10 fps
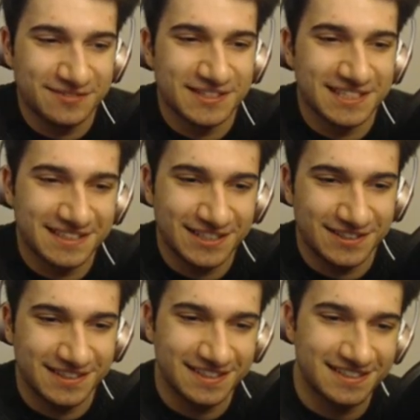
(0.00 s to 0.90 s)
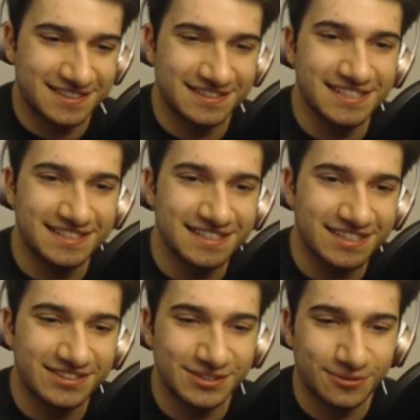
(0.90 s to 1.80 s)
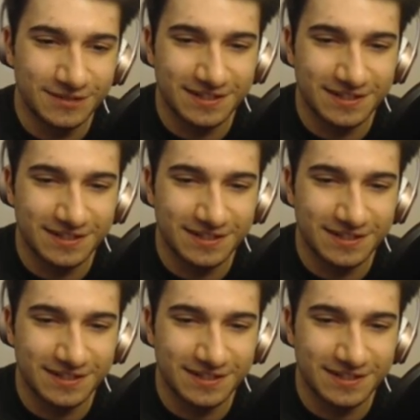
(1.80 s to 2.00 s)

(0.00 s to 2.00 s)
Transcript: distance. I don't need to worry